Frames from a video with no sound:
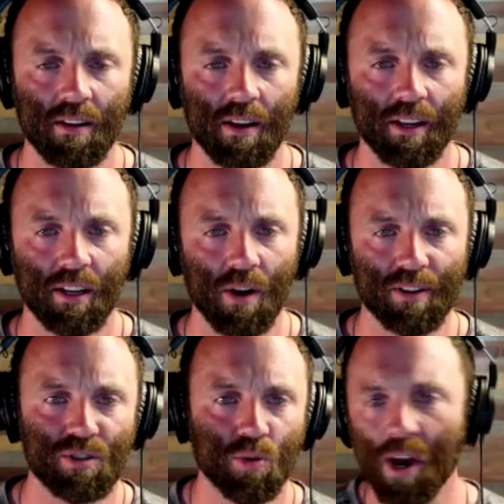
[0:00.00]
you know,
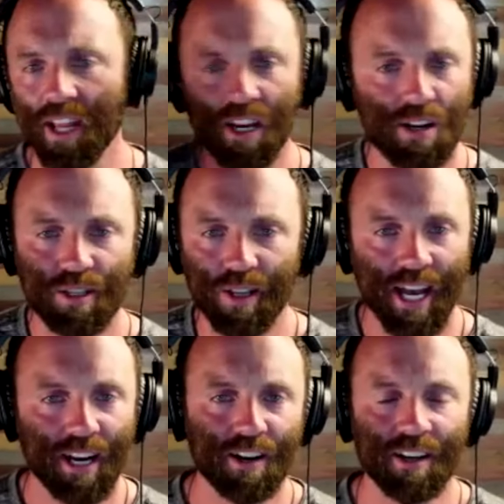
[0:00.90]
it's 20 years
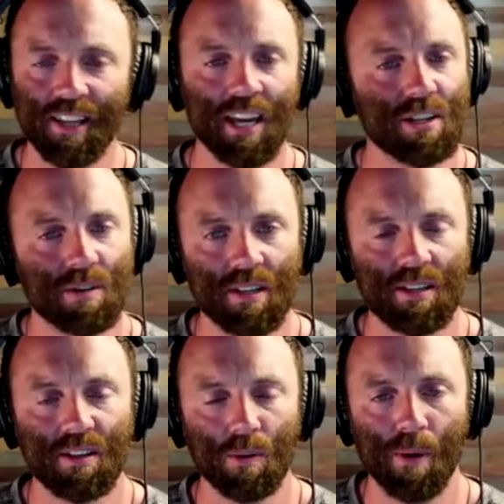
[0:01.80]
later and the injury is
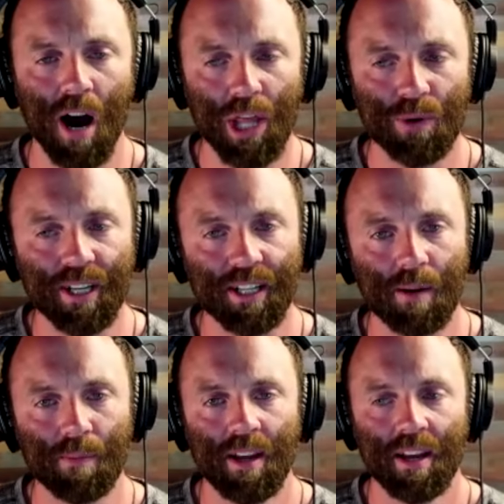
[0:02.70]
still bothering
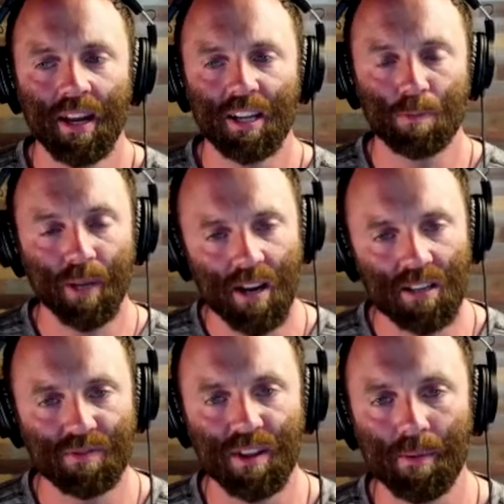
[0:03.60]
them. It's because
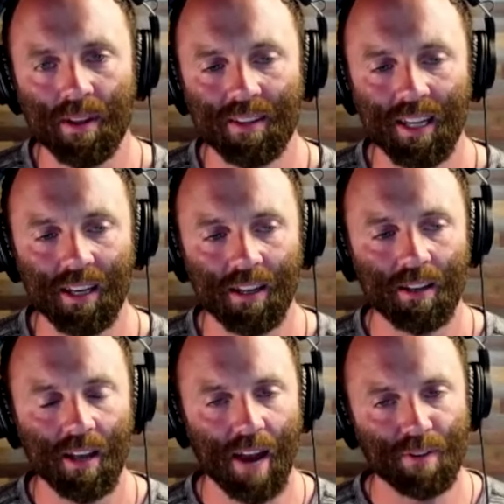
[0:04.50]
of the
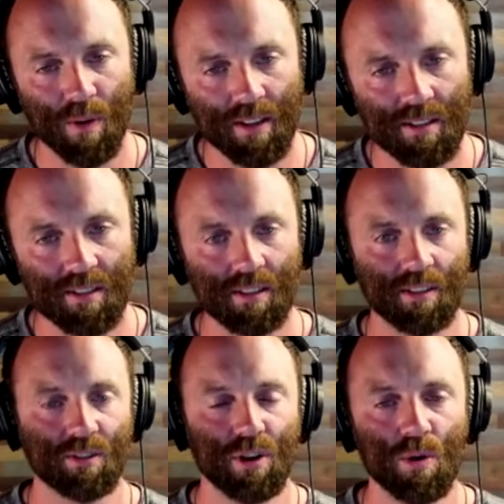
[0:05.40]
everyone
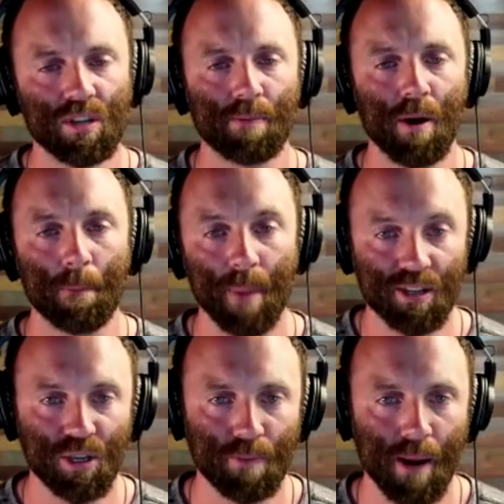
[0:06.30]
knows about
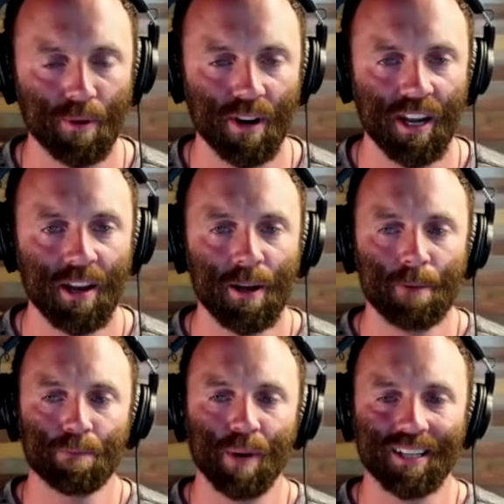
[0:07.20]
muscle memory,
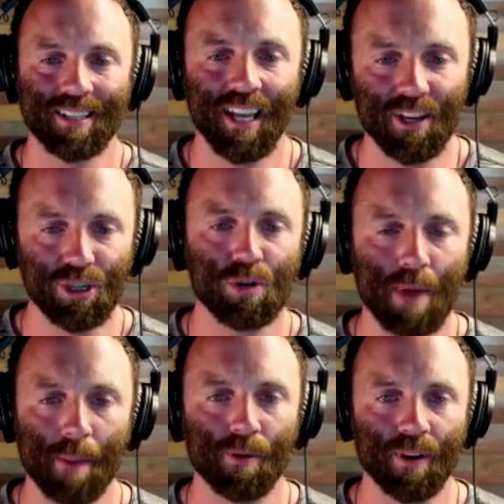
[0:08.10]
but tissue
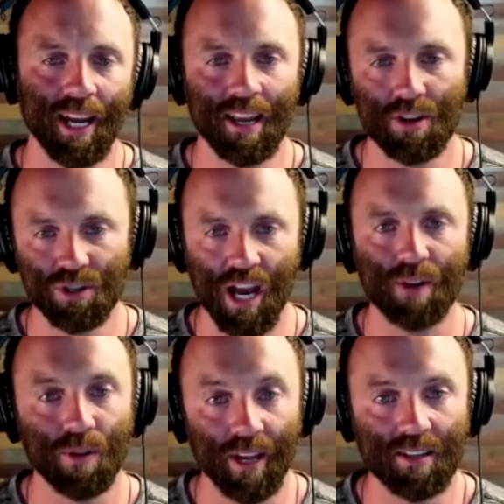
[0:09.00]
memory in
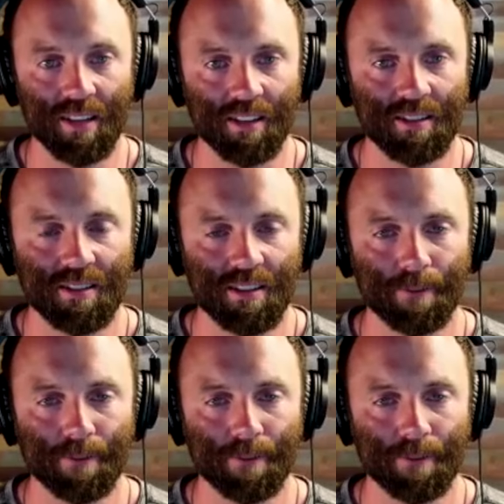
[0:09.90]
general exists.